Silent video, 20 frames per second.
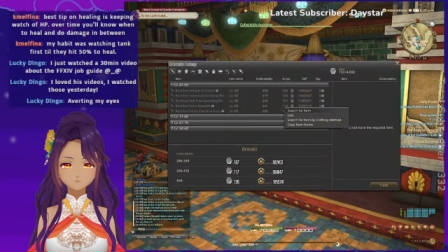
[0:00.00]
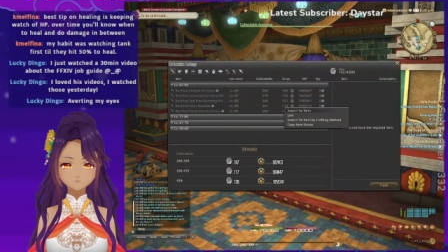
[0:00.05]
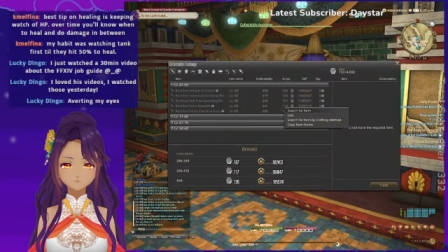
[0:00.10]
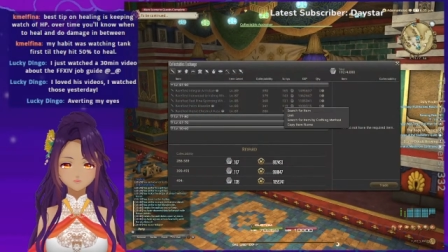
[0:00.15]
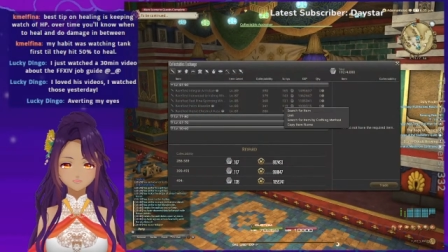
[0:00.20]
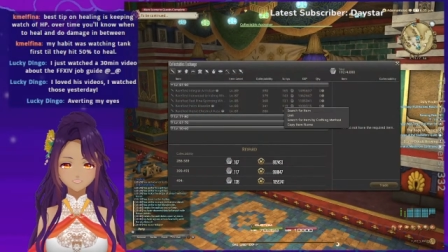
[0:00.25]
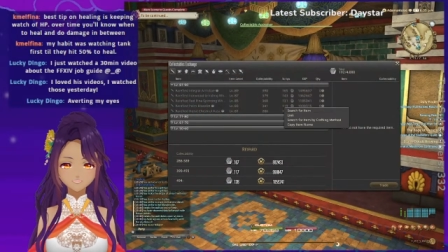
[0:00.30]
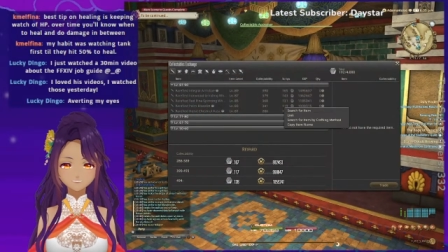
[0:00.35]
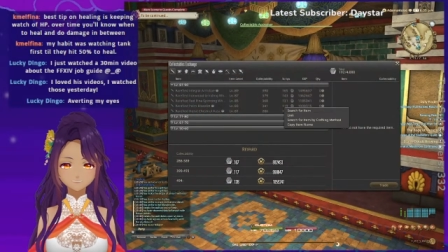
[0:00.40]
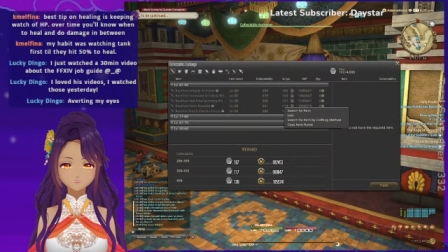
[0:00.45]

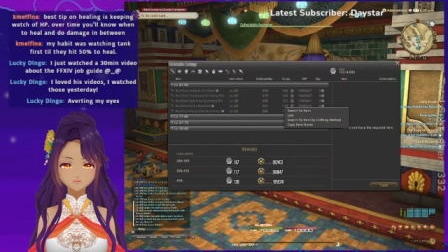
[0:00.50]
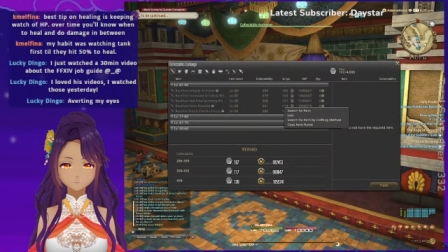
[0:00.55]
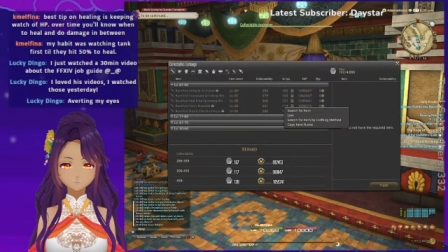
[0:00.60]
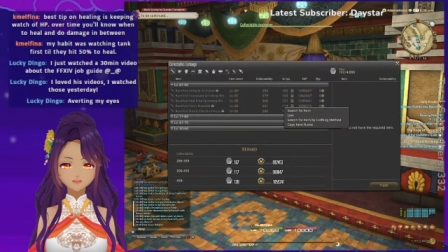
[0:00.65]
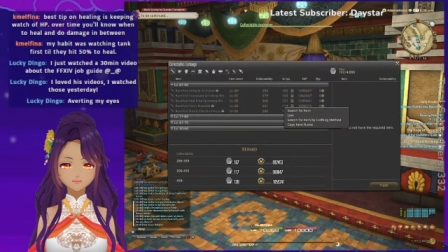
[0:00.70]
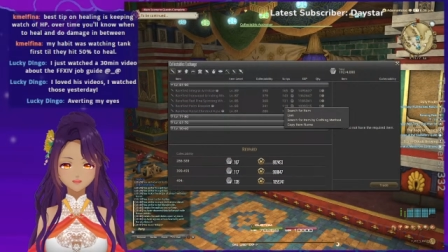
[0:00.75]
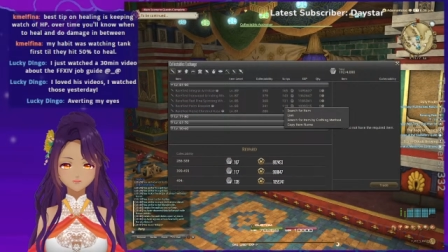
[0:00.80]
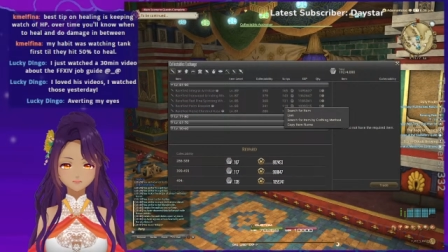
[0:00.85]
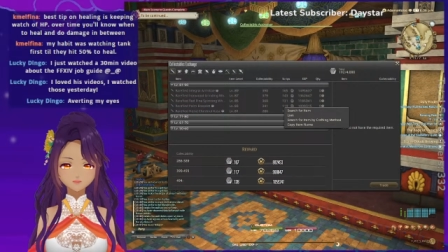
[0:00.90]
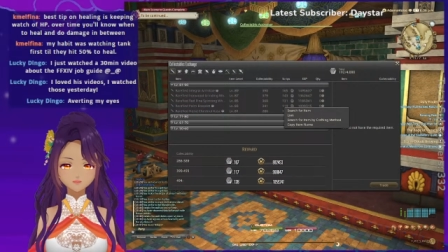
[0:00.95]
Yes, he's
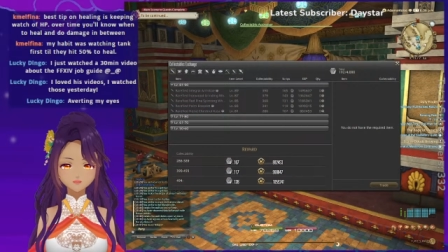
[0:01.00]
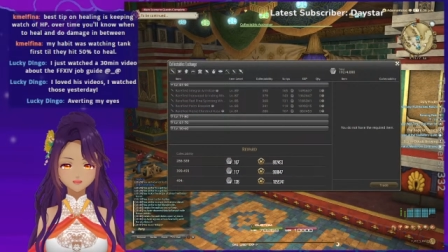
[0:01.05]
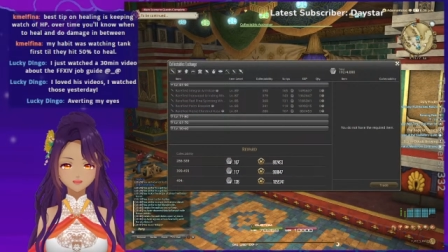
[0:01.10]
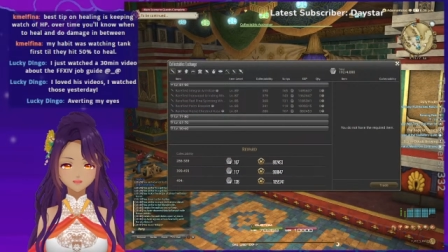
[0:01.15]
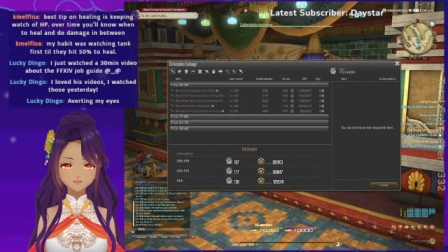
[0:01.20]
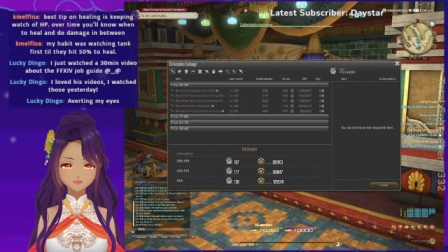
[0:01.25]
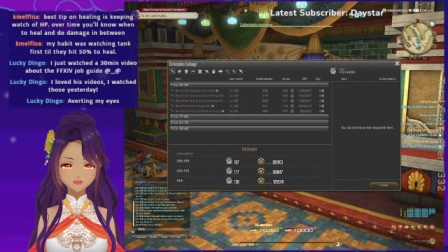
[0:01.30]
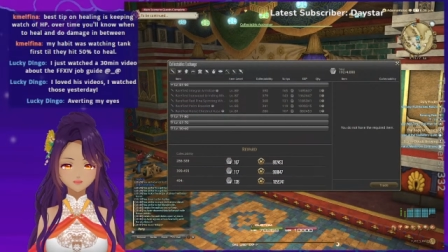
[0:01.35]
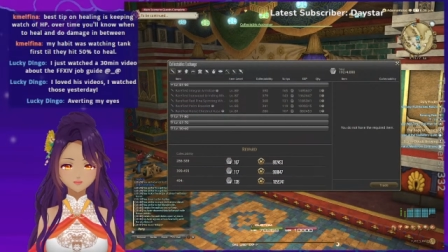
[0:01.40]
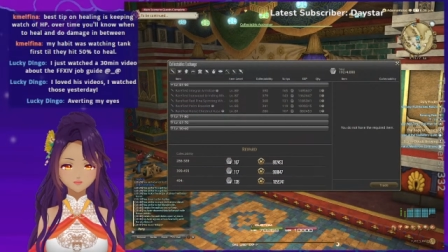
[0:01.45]
an appraiser
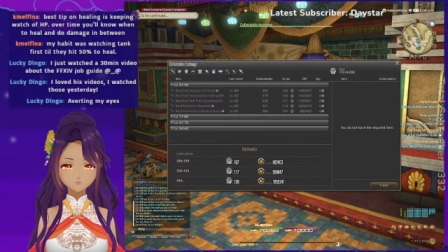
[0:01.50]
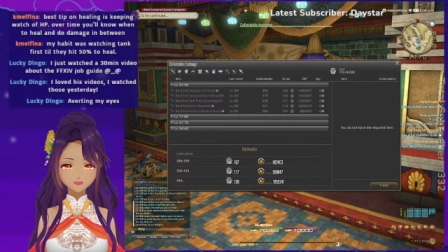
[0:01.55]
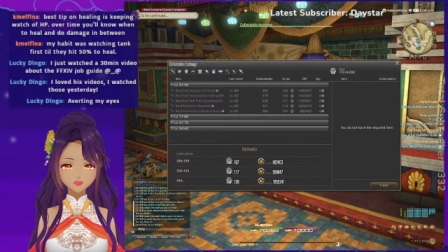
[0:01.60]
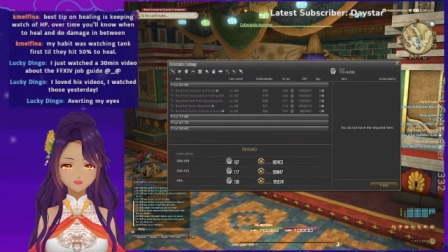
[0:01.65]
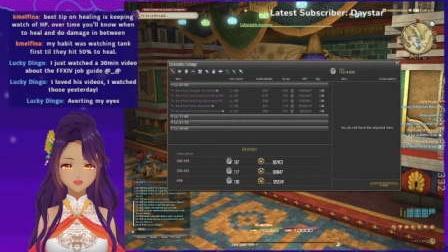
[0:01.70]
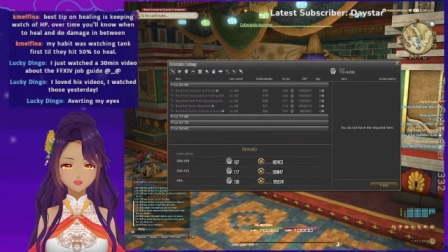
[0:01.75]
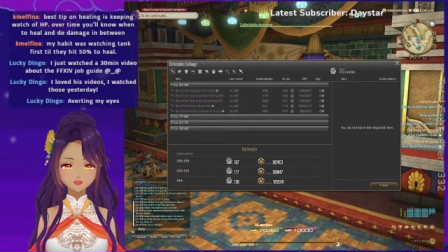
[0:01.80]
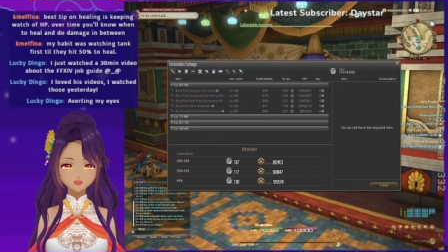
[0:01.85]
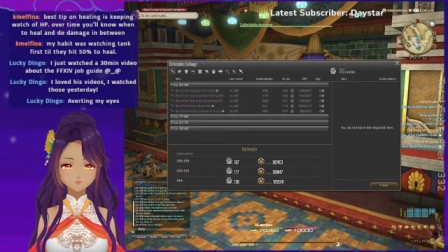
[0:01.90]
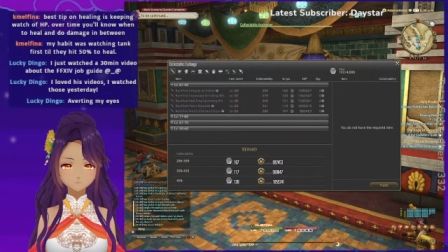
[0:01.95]
dude, but he's not
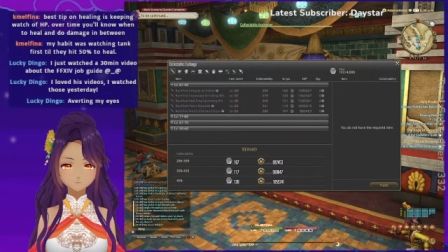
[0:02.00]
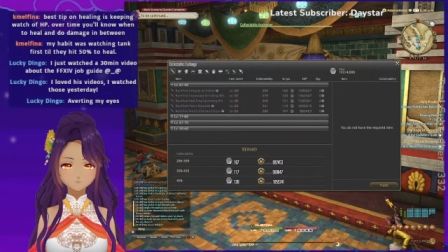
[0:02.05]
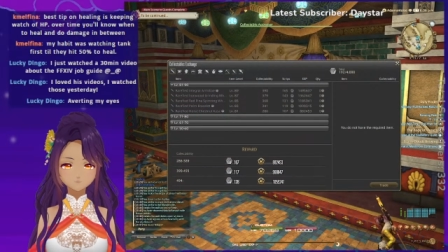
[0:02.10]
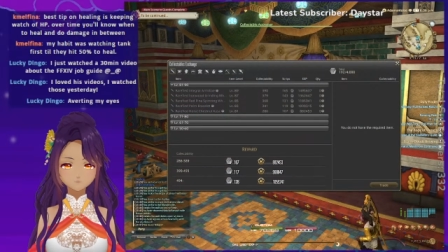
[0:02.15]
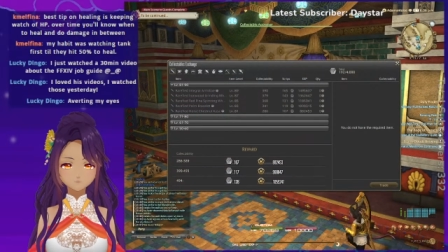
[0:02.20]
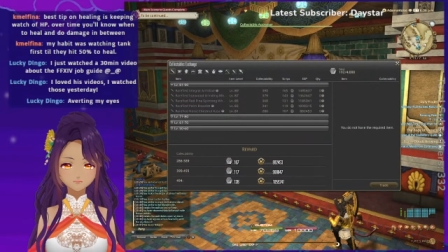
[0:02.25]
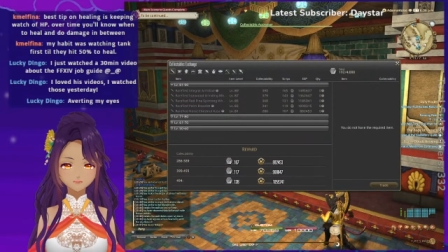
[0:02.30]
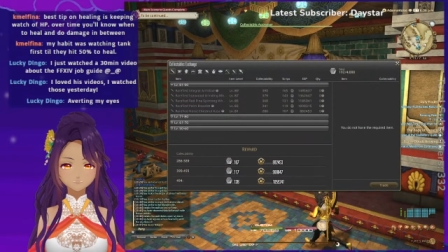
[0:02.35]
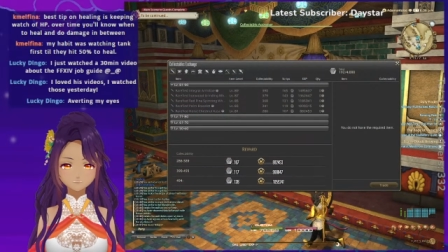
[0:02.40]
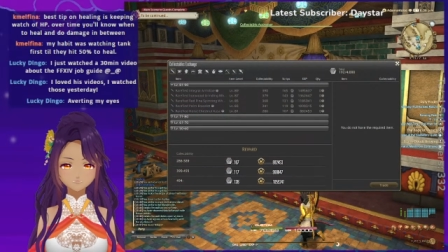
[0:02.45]
the
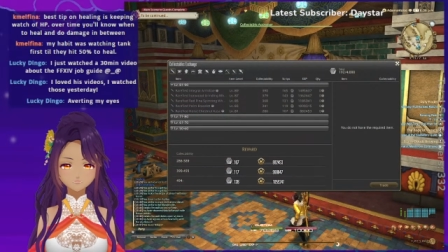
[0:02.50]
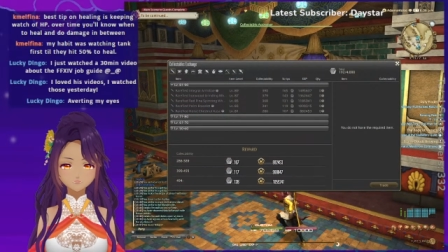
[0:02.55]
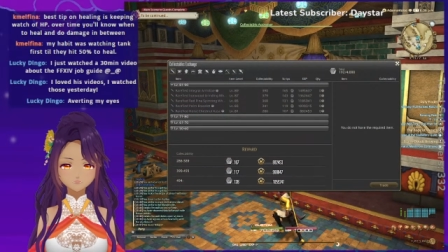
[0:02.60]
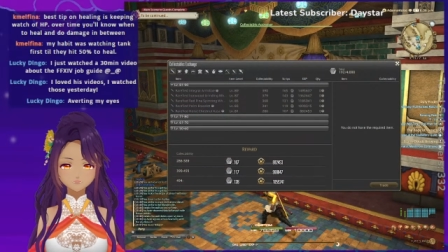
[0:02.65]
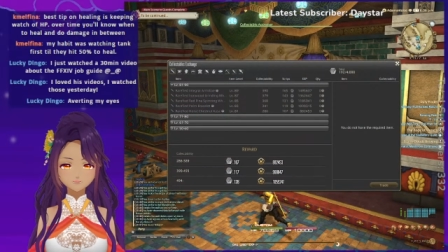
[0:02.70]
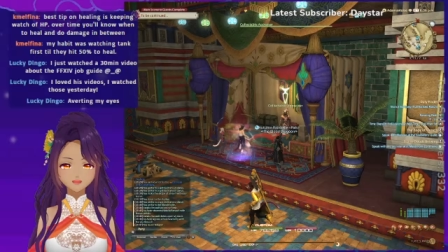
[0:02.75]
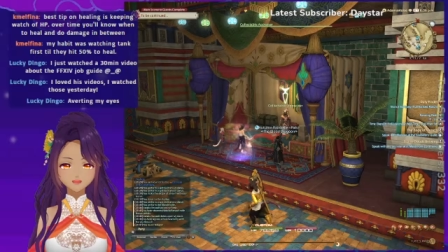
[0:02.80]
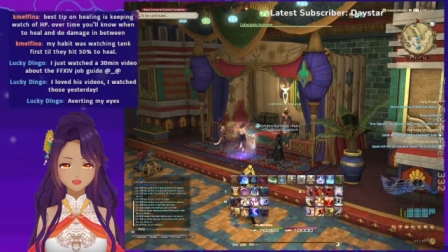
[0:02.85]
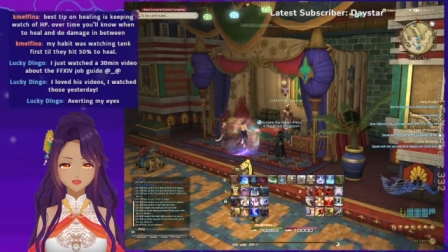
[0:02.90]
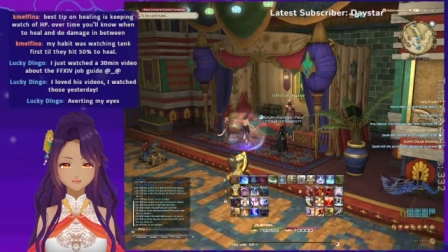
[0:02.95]
person I
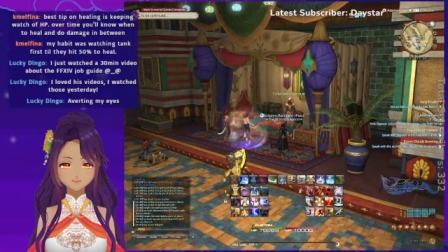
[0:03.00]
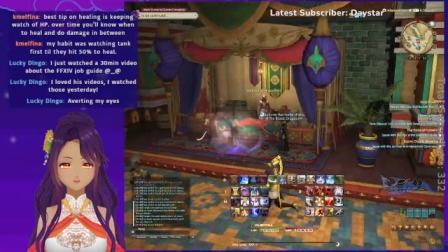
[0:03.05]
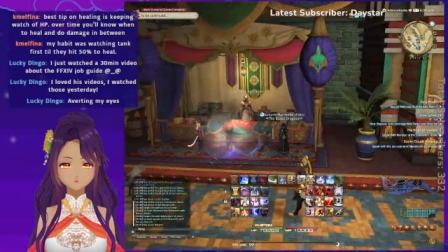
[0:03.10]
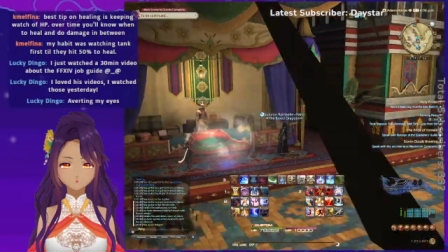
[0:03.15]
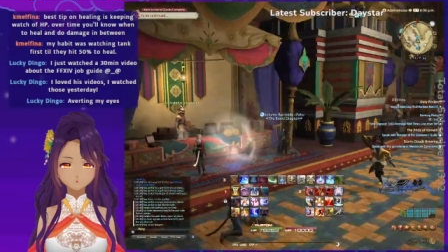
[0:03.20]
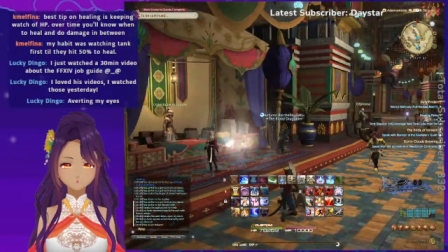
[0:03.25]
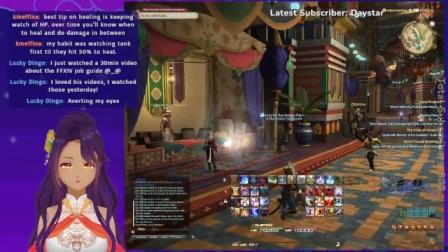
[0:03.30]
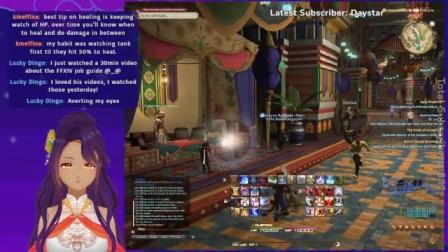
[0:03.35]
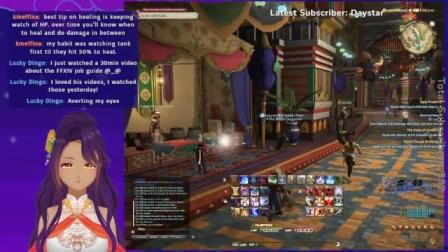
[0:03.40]
need to go to.